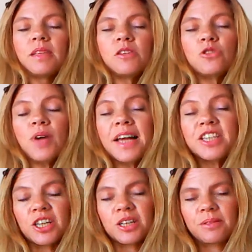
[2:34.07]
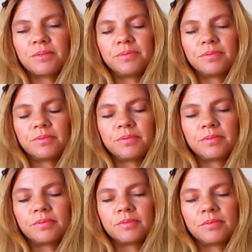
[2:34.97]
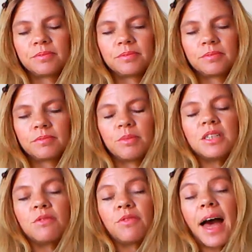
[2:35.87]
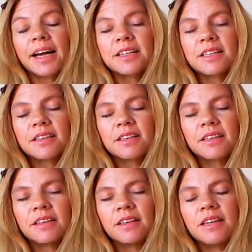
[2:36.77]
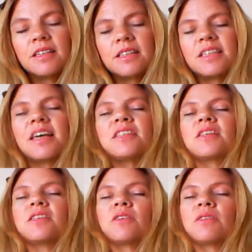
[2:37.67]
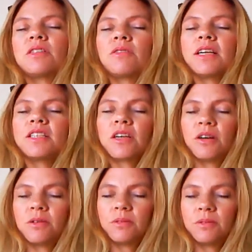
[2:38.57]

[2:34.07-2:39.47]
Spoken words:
tragic. But in fact, it is necessary to let go.